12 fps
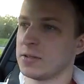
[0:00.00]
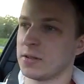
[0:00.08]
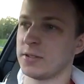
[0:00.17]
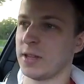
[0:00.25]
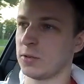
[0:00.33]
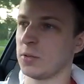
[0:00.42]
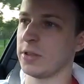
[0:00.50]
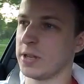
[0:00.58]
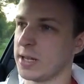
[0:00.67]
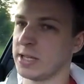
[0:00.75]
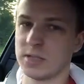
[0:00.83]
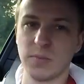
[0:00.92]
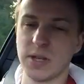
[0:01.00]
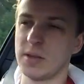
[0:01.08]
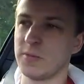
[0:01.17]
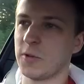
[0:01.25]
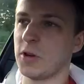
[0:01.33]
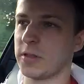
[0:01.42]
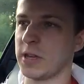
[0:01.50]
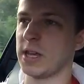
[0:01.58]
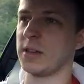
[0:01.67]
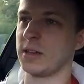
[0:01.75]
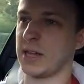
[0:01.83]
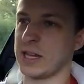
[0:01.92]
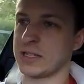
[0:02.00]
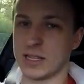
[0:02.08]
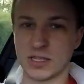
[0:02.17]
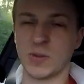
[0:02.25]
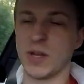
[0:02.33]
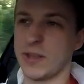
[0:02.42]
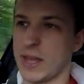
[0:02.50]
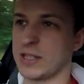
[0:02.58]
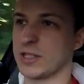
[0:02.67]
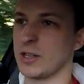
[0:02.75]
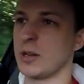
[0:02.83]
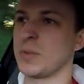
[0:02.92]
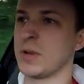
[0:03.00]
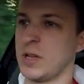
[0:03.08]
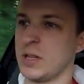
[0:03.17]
because that's what they need to be in 4th gear. Okay, so that's speeding the engine up